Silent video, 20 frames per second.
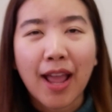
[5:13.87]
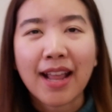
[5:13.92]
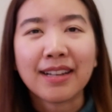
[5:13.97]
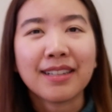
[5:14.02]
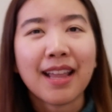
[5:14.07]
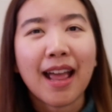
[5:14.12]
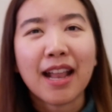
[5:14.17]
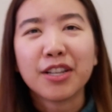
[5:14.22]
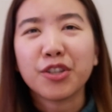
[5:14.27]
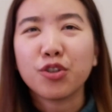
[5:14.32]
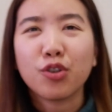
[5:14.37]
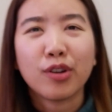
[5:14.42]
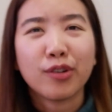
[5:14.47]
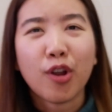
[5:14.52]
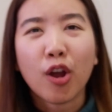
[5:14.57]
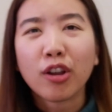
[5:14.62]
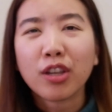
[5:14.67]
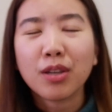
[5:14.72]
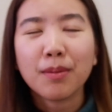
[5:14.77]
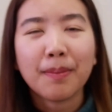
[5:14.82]
attach your
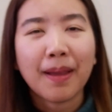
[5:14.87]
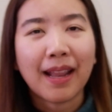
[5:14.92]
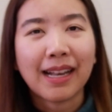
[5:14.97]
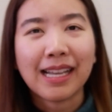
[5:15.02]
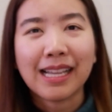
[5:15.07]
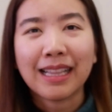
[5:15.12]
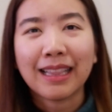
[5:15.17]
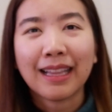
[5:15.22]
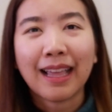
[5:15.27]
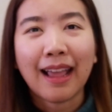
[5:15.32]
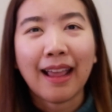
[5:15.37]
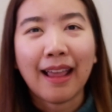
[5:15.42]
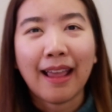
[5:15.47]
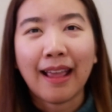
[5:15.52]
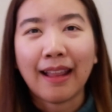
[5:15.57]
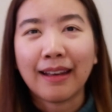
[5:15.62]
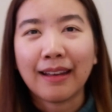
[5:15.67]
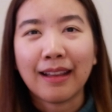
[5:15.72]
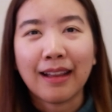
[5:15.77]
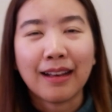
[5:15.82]
document in there,
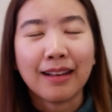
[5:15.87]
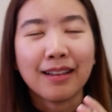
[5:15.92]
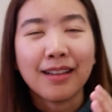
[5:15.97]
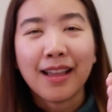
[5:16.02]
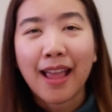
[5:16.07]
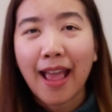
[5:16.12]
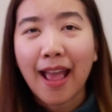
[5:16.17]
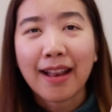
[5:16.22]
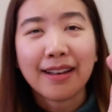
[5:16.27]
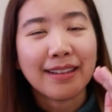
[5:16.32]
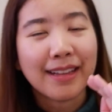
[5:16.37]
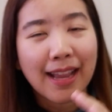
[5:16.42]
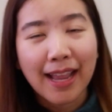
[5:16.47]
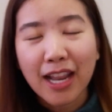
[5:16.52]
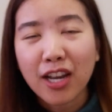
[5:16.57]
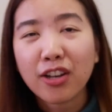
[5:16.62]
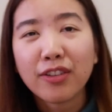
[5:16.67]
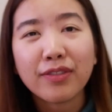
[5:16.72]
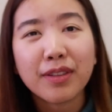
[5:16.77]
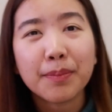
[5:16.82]
and then at the
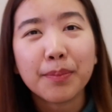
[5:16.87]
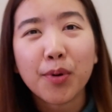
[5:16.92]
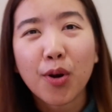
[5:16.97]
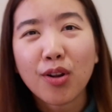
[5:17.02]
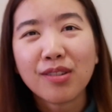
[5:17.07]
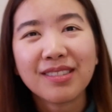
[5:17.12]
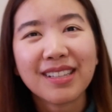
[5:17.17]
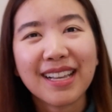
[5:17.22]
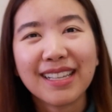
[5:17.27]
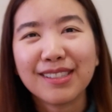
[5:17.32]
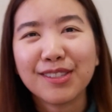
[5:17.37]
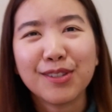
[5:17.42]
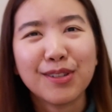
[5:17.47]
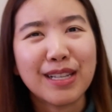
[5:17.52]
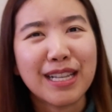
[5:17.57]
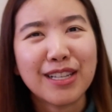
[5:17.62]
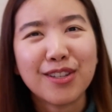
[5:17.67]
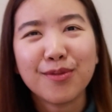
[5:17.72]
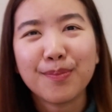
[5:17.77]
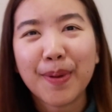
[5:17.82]
end of the process, you
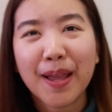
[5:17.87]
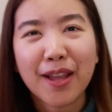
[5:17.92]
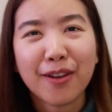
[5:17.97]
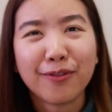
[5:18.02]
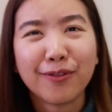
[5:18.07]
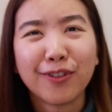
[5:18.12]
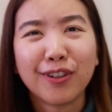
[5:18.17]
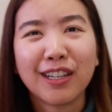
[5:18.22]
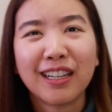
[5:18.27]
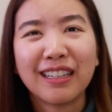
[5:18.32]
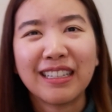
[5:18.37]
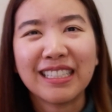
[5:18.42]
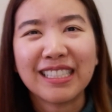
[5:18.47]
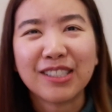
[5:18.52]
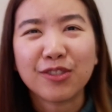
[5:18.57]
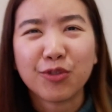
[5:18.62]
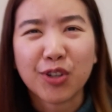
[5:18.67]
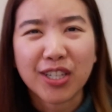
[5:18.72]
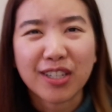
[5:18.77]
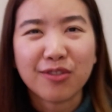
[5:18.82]
need to pay for the
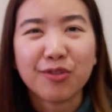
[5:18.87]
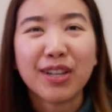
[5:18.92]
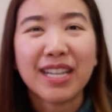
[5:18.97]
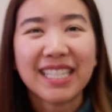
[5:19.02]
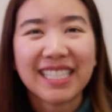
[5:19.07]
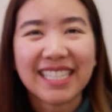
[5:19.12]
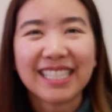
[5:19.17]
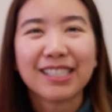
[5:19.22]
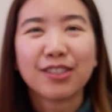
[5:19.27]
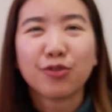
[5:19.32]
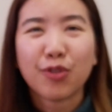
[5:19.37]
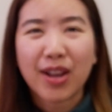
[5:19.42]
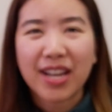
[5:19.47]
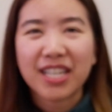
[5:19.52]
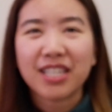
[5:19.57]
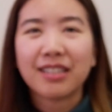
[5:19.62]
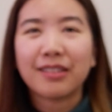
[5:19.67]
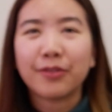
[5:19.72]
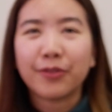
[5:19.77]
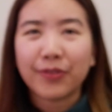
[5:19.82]

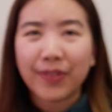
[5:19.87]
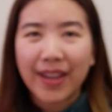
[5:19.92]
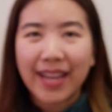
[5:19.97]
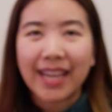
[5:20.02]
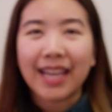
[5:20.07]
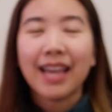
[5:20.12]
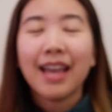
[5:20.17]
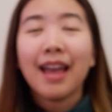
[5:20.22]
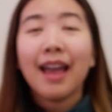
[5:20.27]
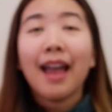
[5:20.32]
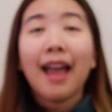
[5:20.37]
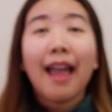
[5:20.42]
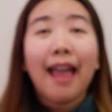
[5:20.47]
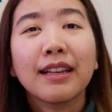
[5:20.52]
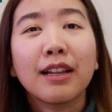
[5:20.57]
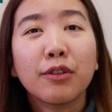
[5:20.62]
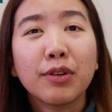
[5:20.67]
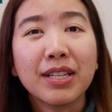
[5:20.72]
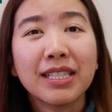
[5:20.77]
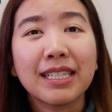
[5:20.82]
registration fee.
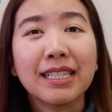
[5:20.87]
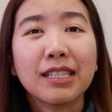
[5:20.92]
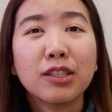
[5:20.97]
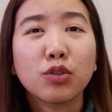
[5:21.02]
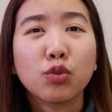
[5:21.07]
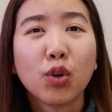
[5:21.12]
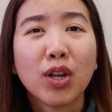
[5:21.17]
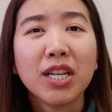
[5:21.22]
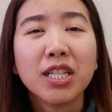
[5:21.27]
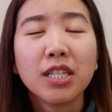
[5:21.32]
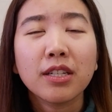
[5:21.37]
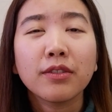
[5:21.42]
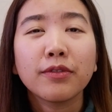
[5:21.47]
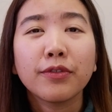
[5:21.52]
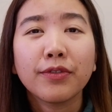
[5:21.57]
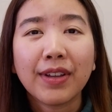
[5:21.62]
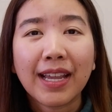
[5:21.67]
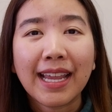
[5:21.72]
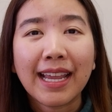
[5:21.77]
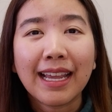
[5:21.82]
The registration
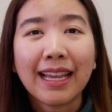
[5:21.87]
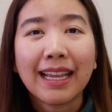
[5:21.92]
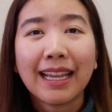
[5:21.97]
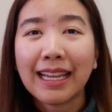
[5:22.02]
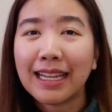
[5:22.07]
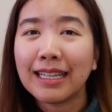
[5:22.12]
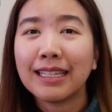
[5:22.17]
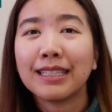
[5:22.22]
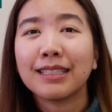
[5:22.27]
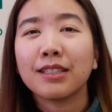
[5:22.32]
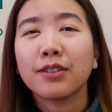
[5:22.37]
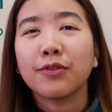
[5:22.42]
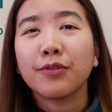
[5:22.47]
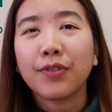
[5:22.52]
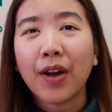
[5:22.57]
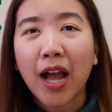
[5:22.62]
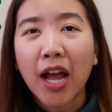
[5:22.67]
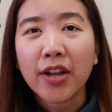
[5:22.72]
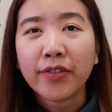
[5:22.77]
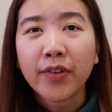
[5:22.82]
fee is
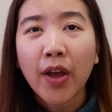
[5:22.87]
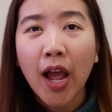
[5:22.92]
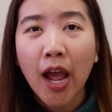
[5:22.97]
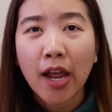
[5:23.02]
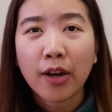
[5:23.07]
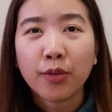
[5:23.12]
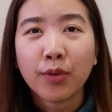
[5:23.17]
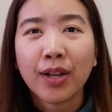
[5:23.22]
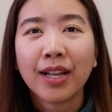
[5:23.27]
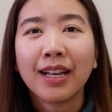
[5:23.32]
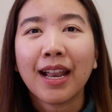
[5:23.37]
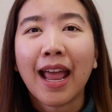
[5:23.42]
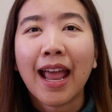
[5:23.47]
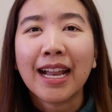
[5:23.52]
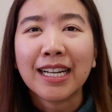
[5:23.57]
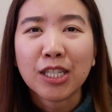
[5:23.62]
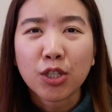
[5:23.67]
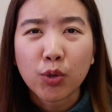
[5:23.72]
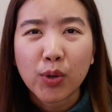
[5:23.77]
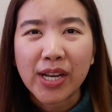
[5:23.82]

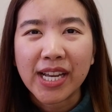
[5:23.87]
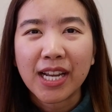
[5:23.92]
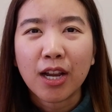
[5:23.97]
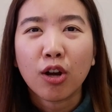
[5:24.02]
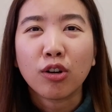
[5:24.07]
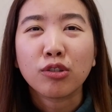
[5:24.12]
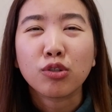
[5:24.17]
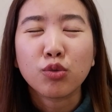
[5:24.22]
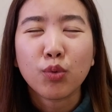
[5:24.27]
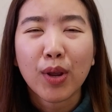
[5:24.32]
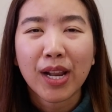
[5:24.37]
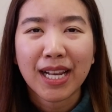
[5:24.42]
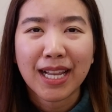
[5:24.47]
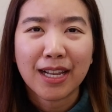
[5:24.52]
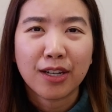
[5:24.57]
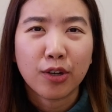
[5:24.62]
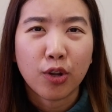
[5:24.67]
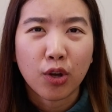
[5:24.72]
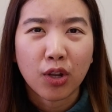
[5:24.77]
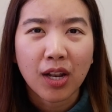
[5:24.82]
503
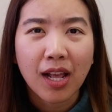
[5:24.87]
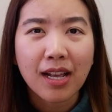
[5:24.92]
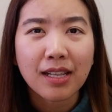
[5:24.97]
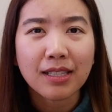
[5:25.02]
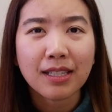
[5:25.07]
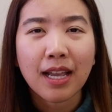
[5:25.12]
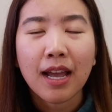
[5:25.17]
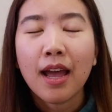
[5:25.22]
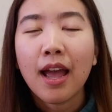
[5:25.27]
Australian dollars,